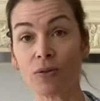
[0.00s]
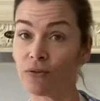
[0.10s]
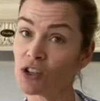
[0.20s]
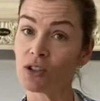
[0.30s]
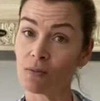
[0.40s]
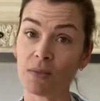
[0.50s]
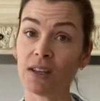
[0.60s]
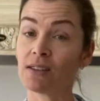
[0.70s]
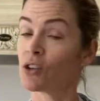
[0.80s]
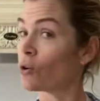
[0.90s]
efficient
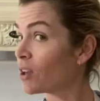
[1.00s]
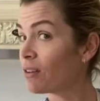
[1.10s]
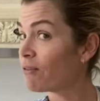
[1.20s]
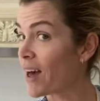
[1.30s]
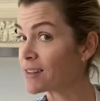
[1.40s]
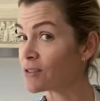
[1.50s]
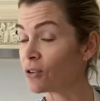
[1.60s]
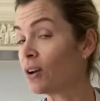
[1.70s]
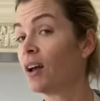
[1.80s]
means cooking faster